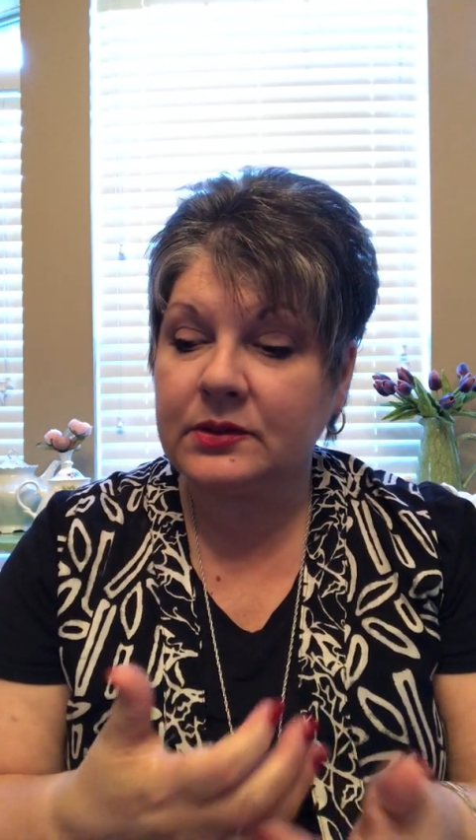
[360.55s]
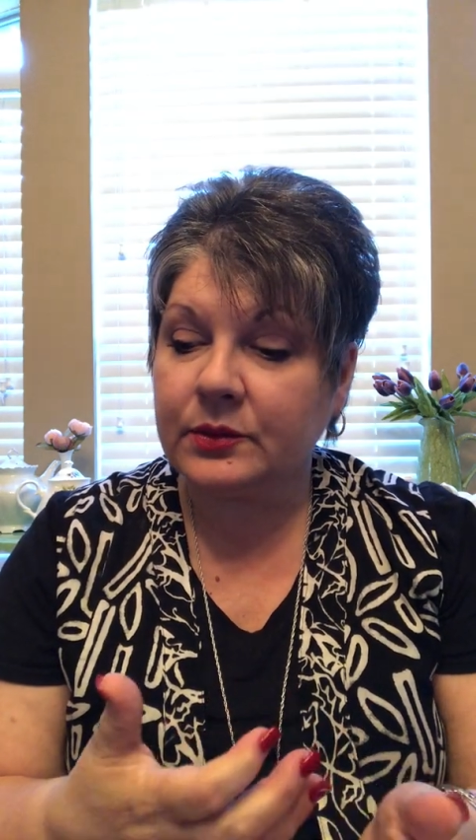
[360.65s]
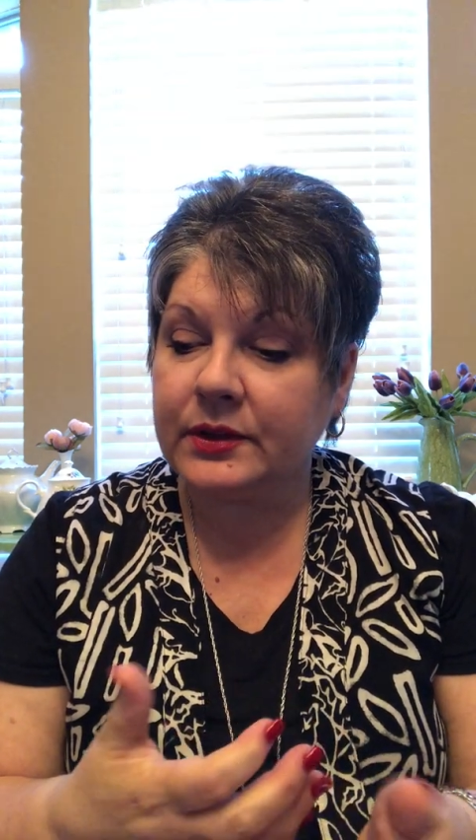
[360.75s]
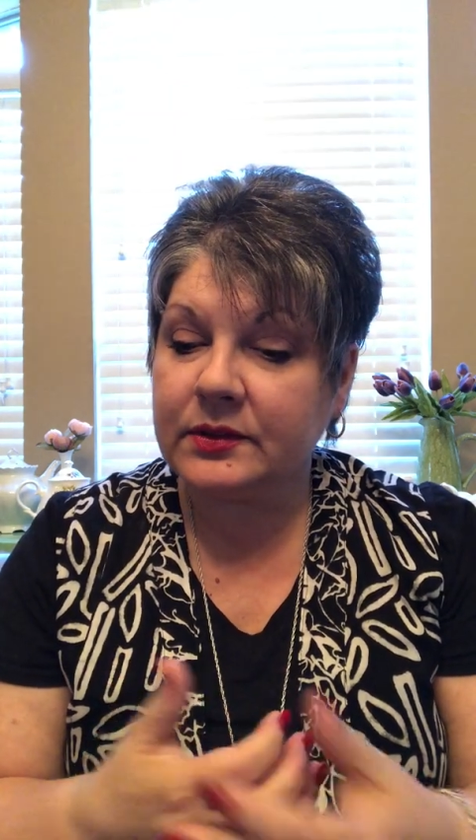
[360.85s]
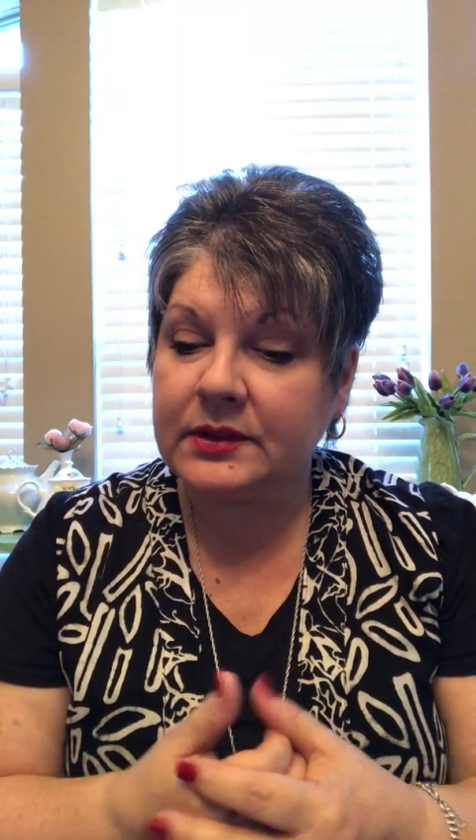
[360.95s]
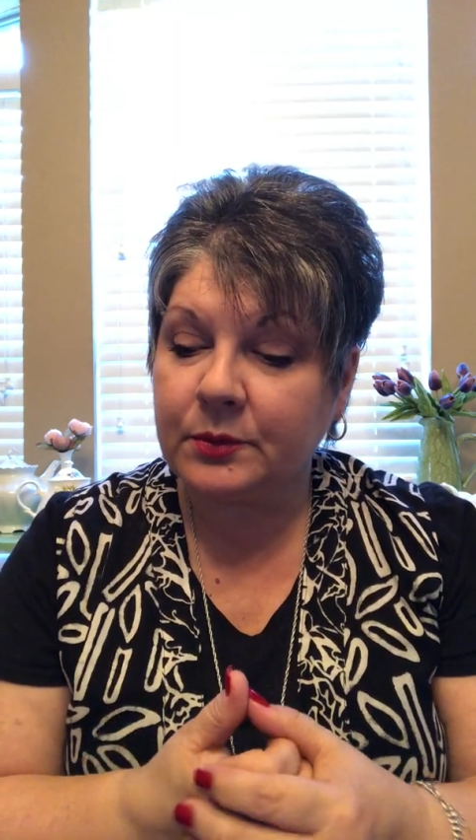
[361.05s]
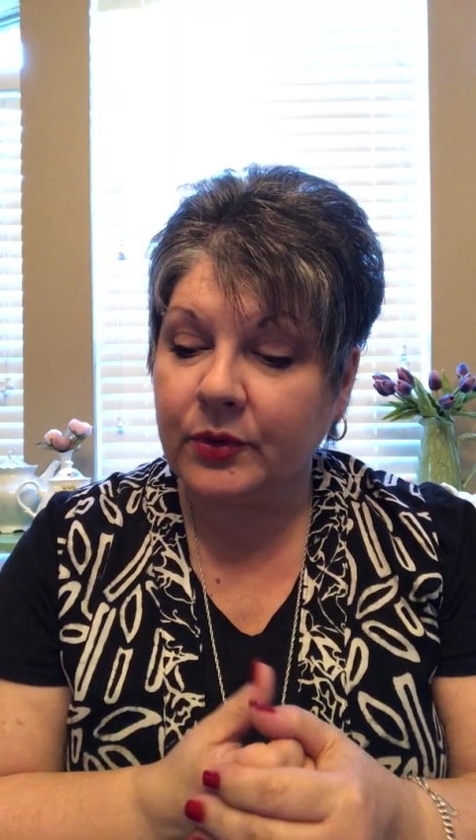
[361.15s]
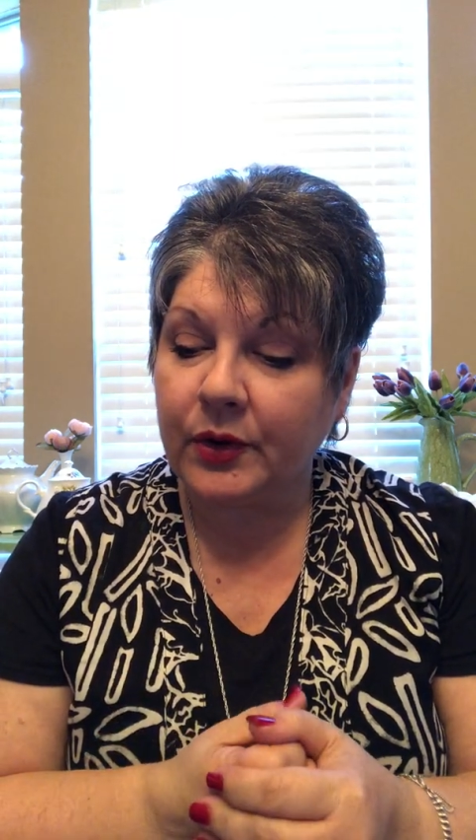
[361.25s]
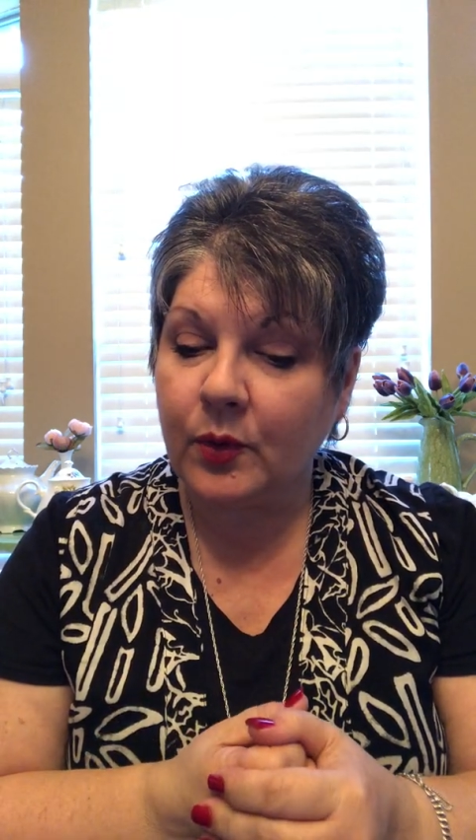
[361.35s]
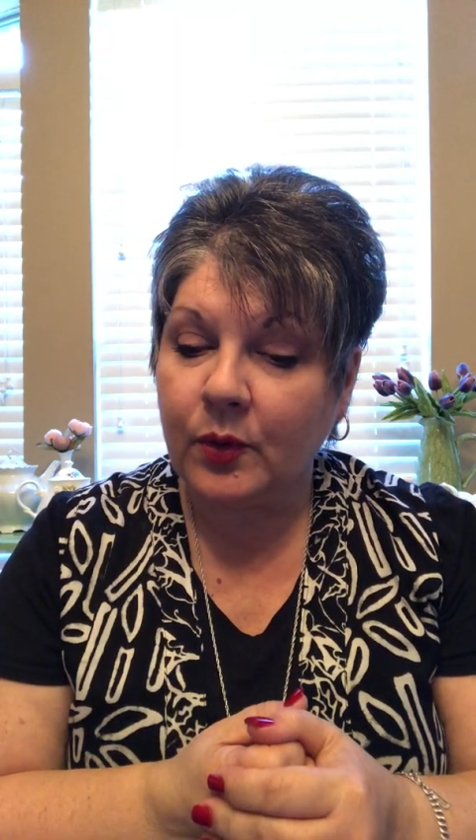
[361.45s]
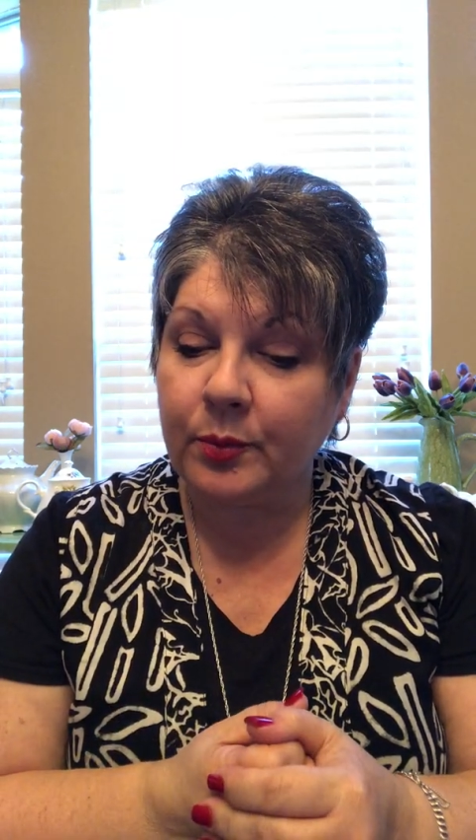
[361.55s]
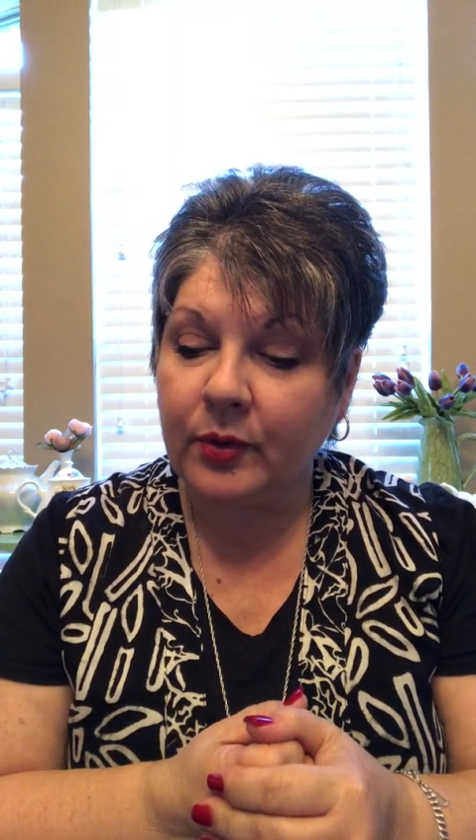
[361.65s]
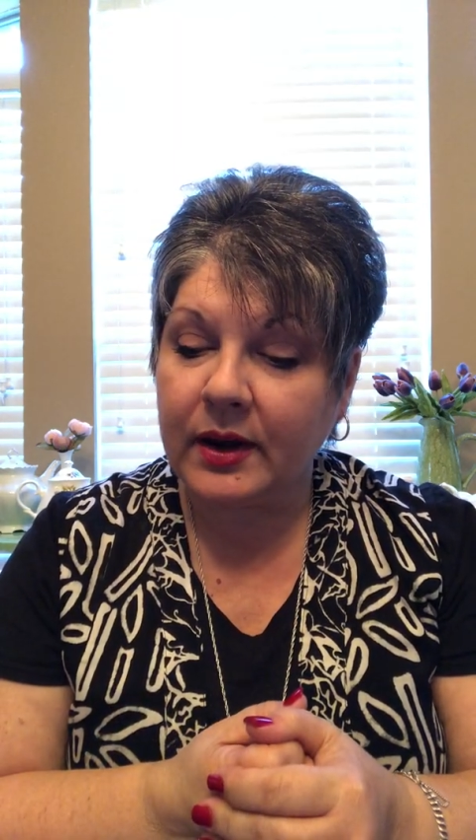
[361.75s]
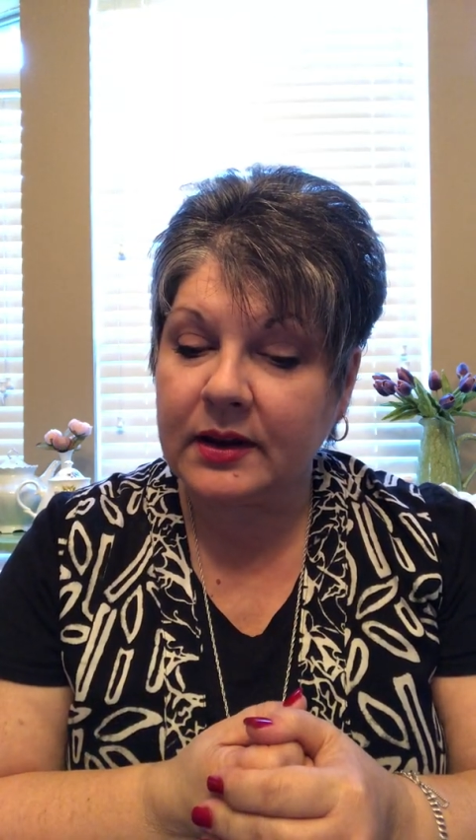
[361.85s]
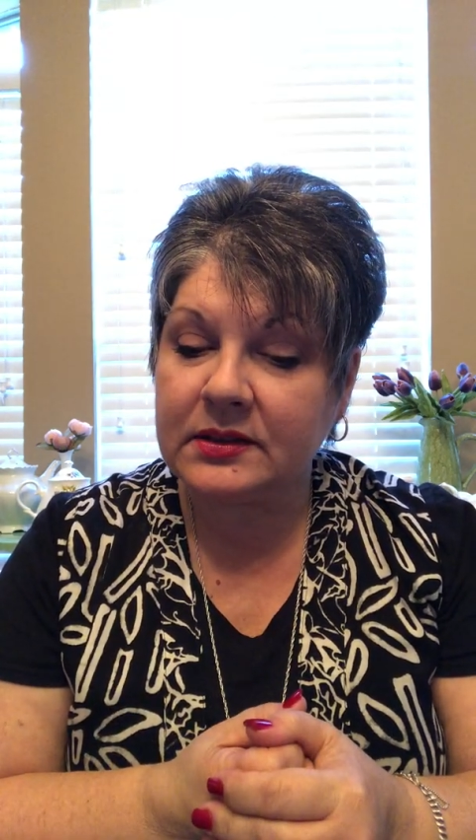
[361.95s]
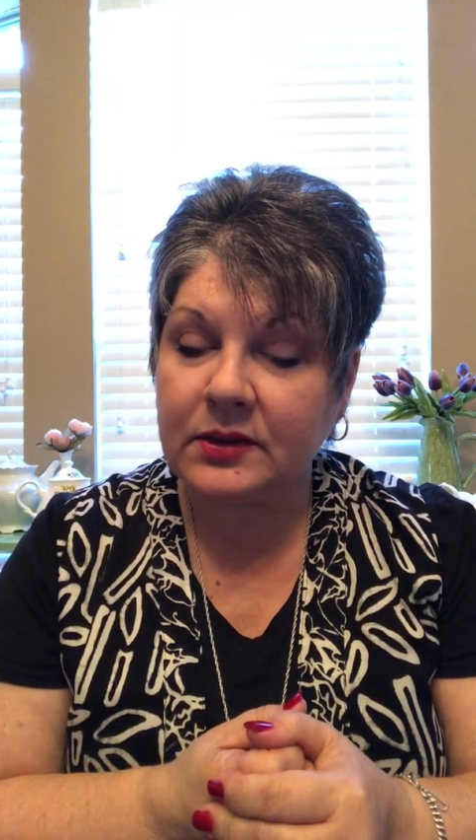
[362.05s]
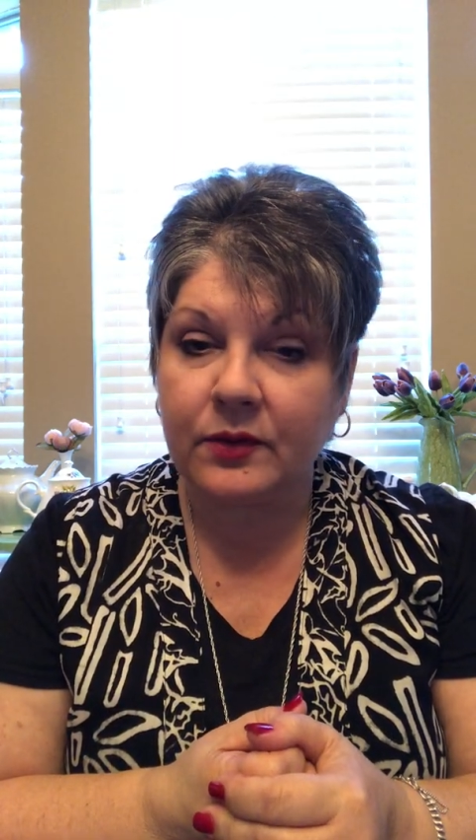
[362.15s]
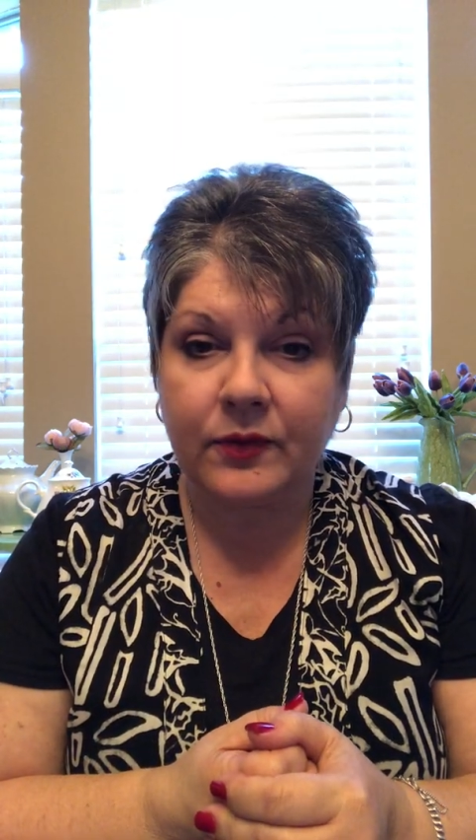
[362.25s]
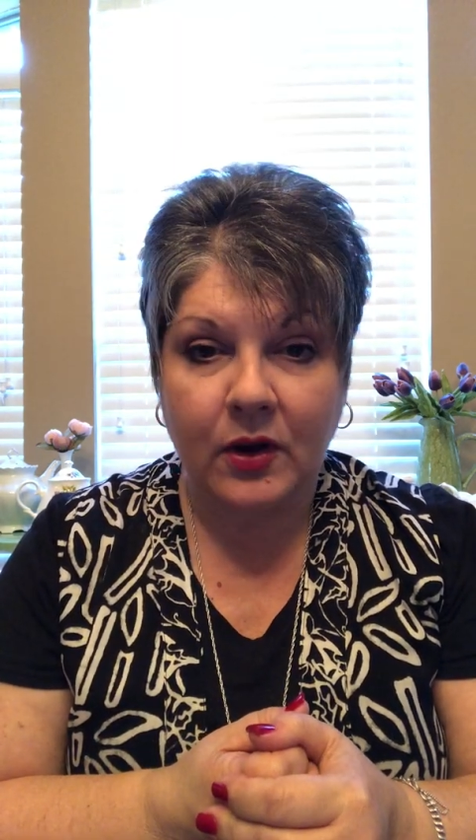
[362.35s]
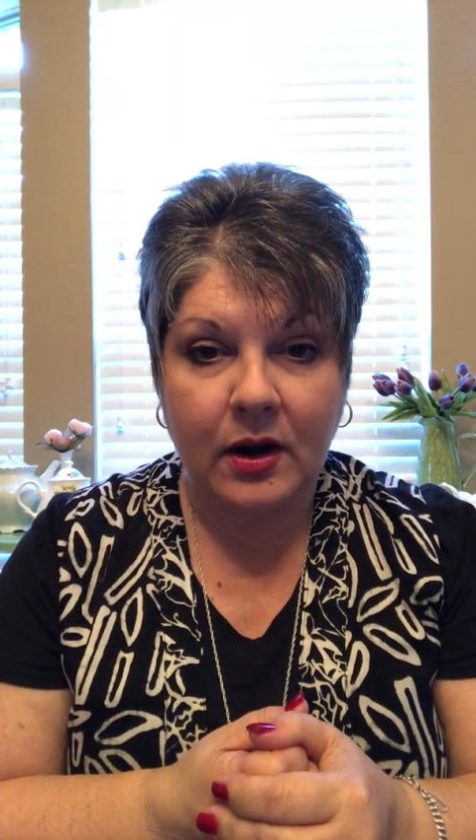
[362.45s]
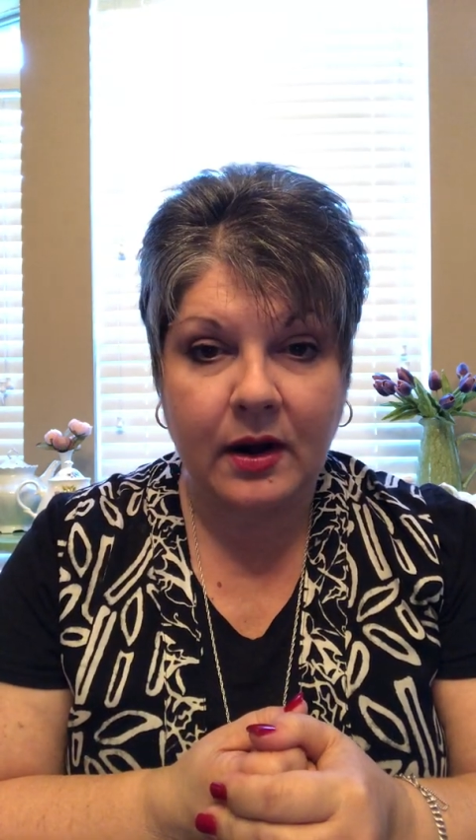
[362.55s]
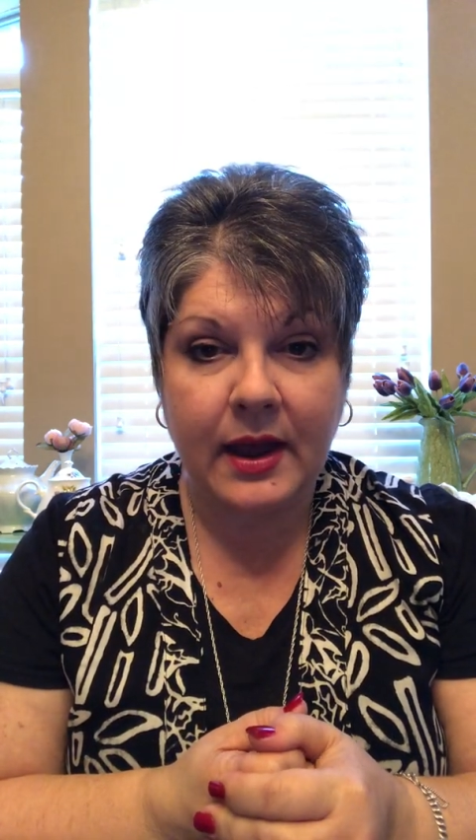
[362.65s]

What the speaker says: oils that we're incorporating so far